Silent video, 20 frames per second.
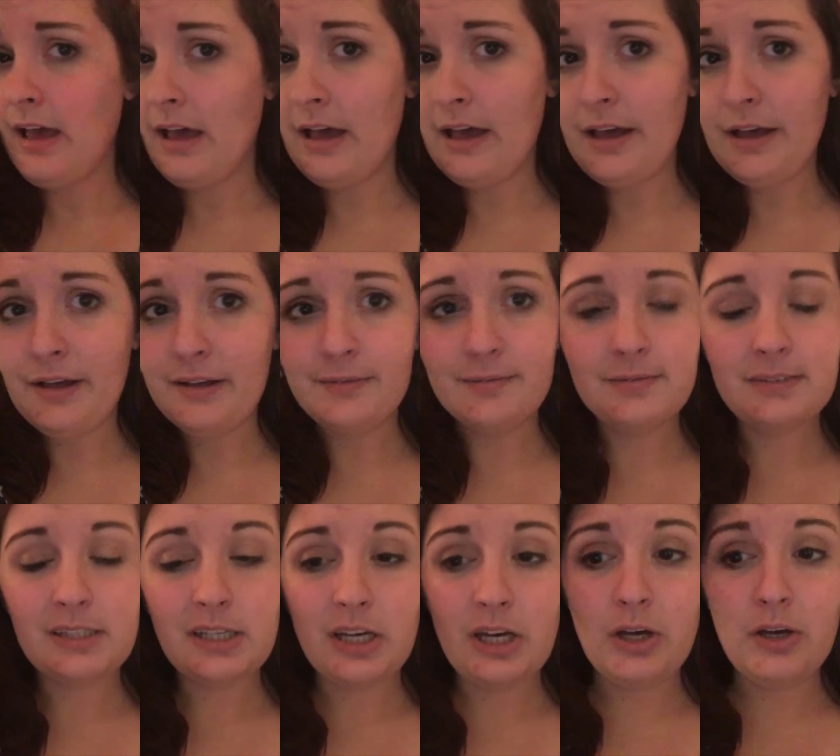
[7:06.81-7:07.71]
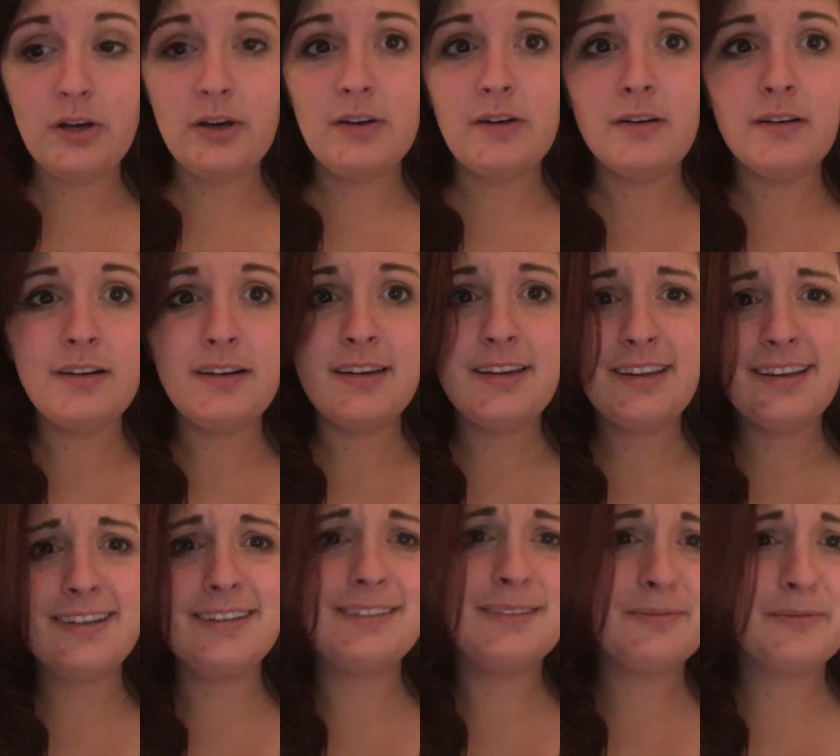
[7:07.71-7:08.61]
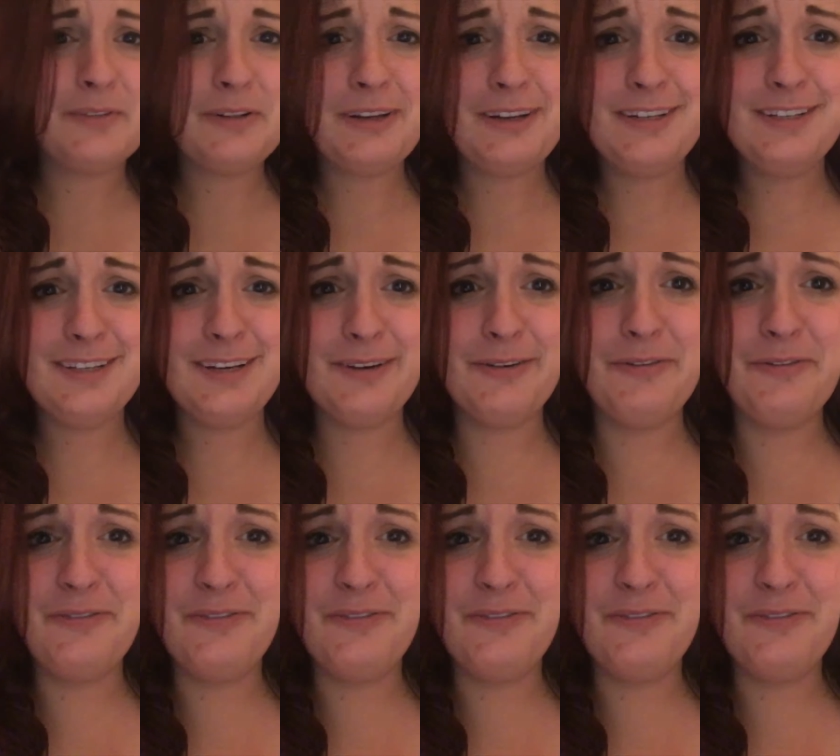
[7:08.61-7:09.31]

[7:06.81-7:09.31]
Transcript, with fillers: um, so here's some footage of